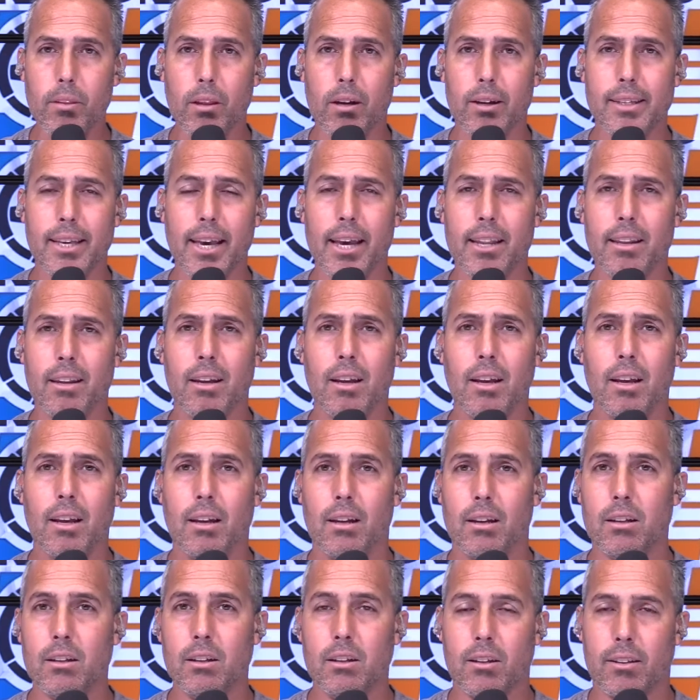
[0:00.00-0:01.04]
Again,
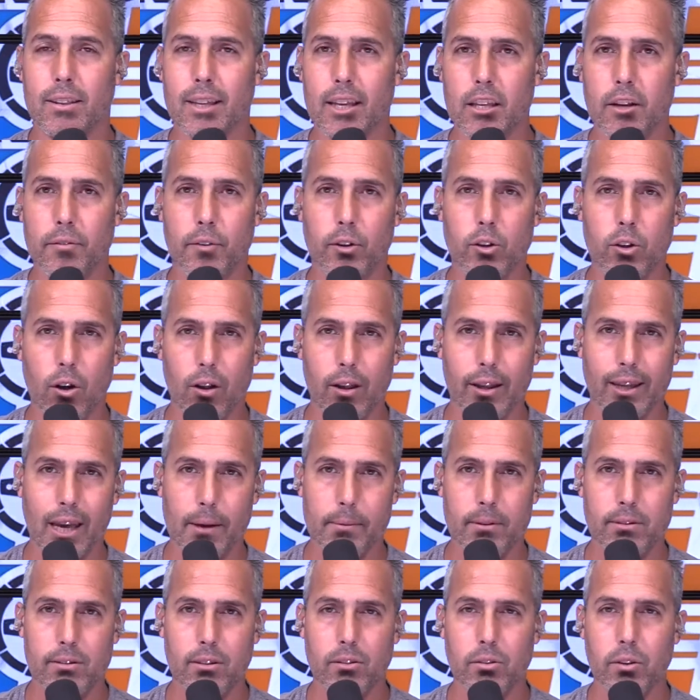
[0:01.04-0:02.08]
thank you for calling
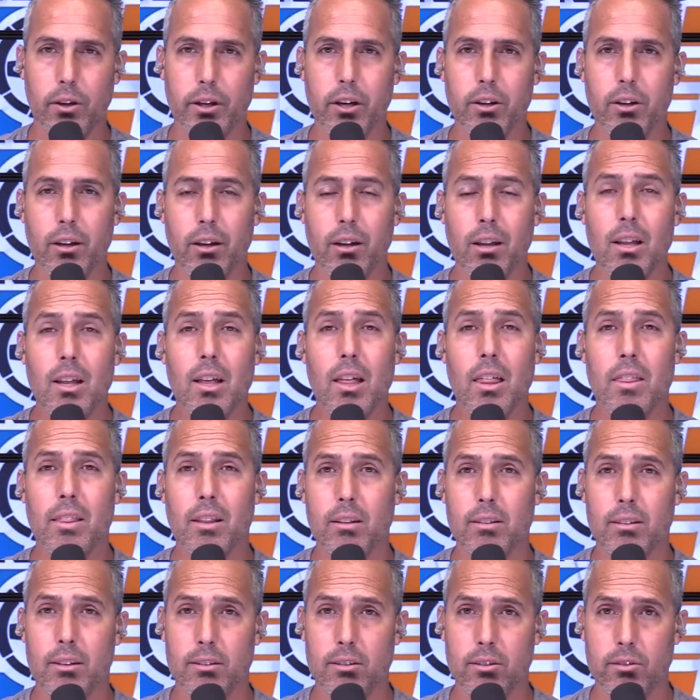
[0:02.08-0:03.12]
ABC Toyota.
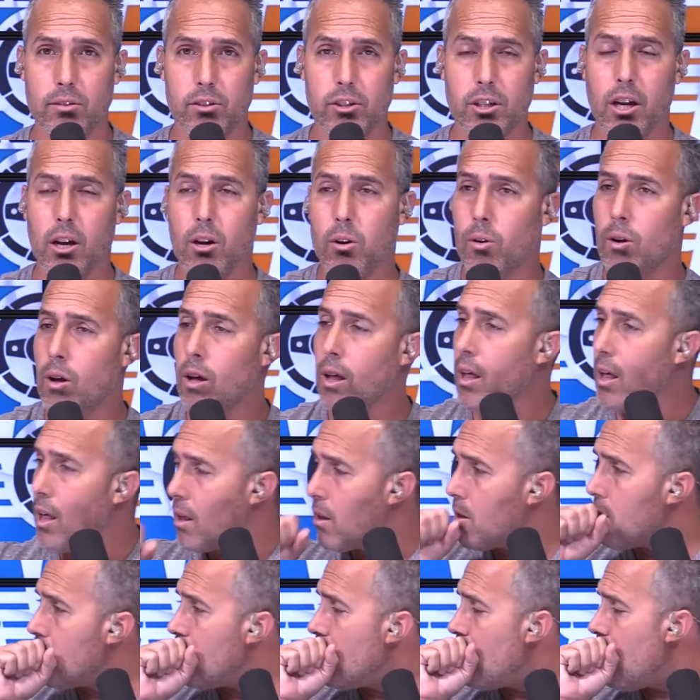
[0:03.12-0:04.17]
This is Joe.
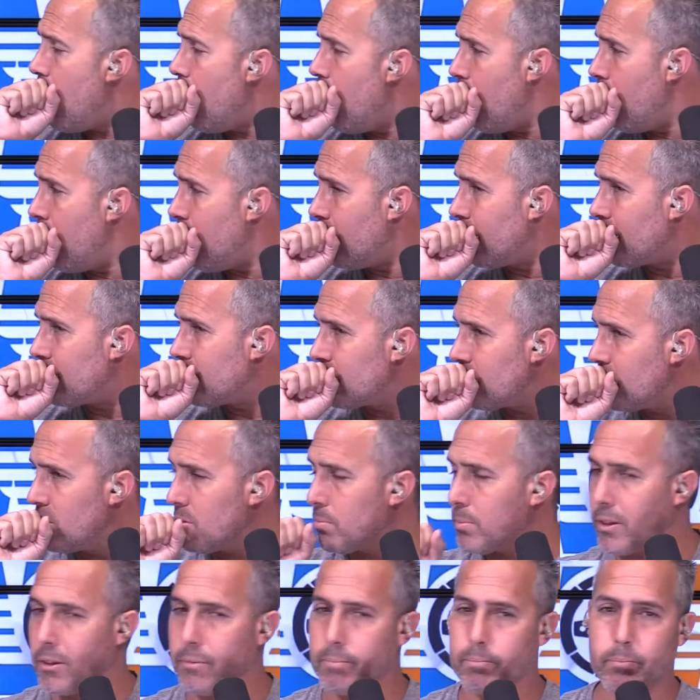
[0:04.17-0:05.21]

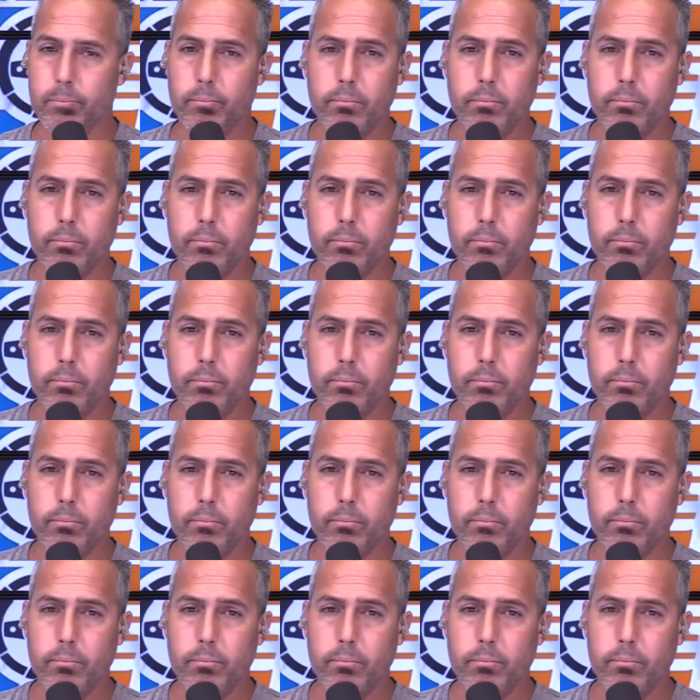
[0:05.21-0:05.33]
Excuse me.